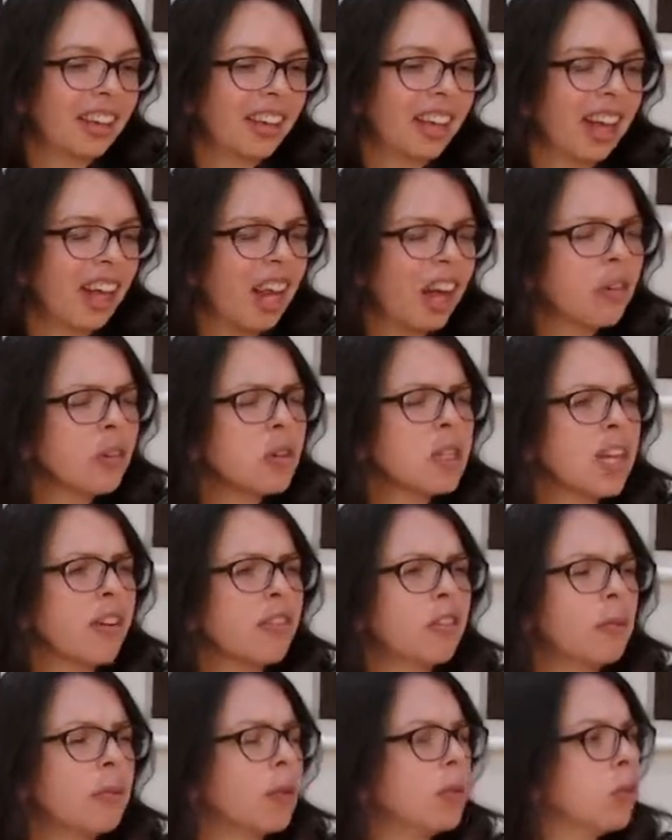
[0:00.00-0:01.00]
Allow yourself
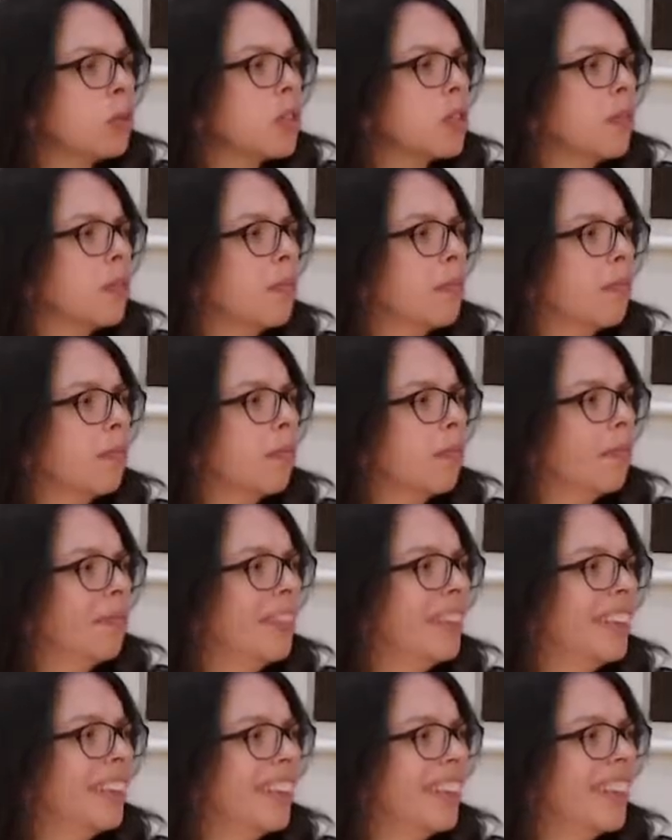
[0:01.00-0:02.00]
to be awesome.
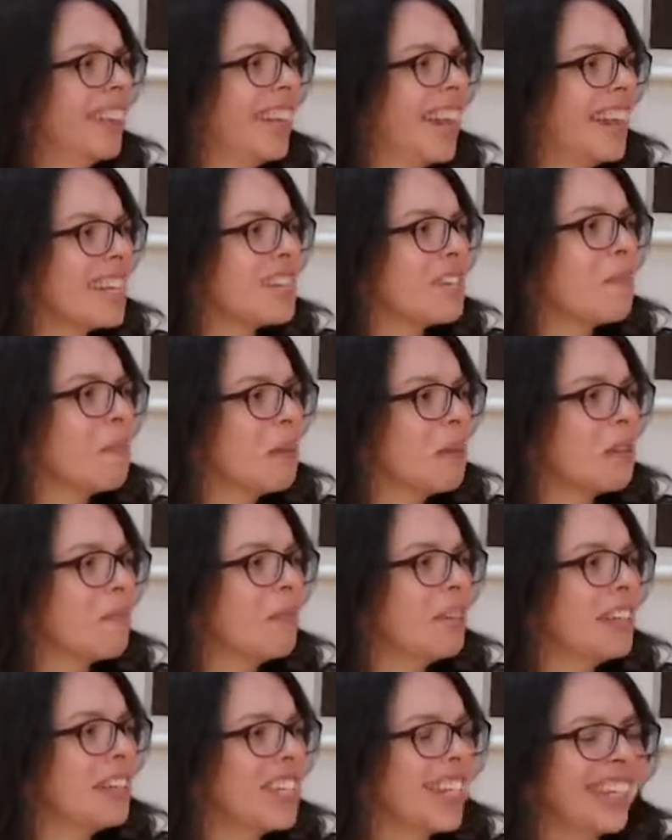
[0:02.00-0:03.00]
That's a
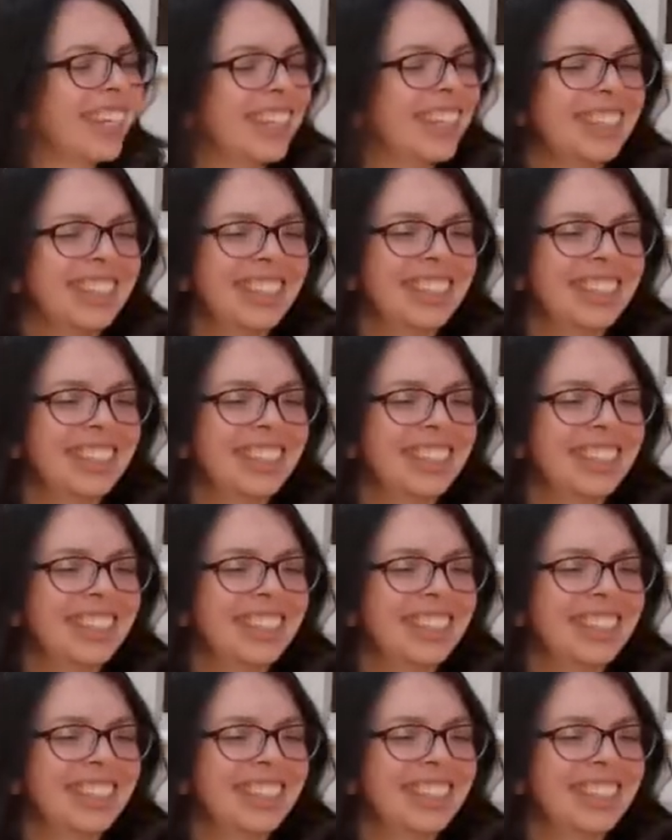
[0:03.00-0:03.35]
possibility.